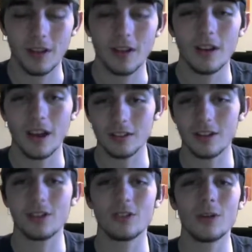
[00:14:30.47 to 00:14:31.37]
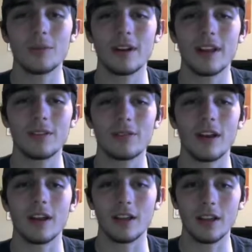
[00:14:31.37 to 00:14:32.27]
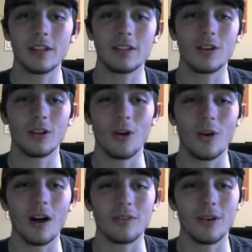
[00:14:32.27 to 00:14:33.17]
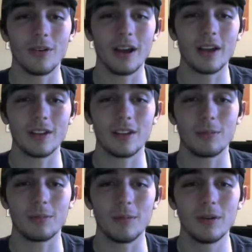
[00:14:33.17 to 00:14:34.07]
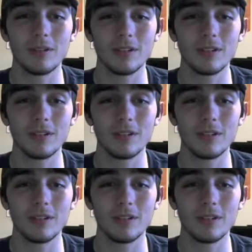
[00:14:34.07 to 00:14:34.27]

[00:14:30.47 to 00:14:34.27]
Gastrodon Storm Drain, that's fine. It does still go off though, right? Because it's a spread move.